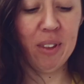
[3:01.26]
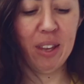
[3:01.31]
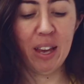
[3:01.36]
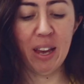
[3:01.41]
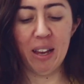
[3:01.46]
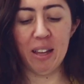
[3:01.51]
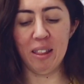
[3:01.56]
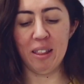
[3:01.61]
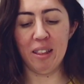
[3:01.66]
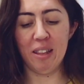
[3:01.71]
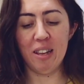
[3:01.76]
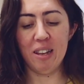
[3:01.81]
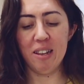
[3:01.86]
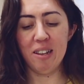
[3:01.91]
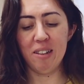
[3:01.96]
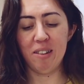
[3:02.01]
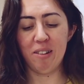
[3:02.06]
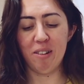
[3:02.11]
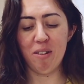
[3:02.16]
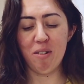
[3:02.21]
Okay,
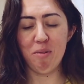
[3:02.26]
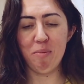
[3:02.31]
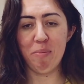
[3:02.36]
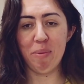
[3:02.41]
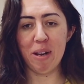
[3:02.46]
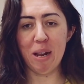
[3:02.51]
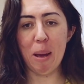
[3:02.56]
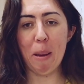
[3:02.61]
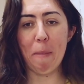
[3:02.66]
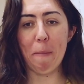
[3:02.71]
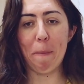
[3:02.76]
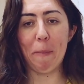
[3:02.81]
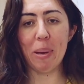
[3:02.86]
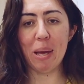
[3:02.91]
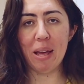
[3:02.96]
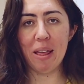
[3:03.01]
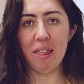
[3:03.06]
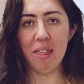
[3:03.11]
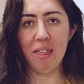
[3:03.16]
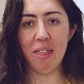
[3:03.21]
let's open up
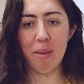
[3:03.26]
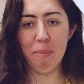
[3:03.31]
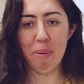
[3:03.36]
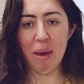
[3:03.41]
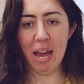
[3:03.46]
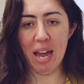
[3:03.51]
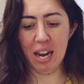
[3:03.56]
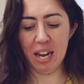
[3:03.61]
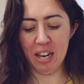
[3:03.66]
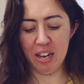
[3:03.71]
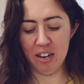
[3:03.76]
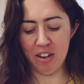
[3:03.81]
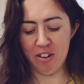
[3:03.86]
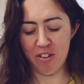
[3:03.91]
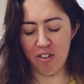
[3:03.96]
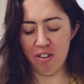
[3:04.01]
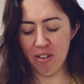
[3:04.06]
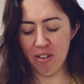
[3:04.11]
the package.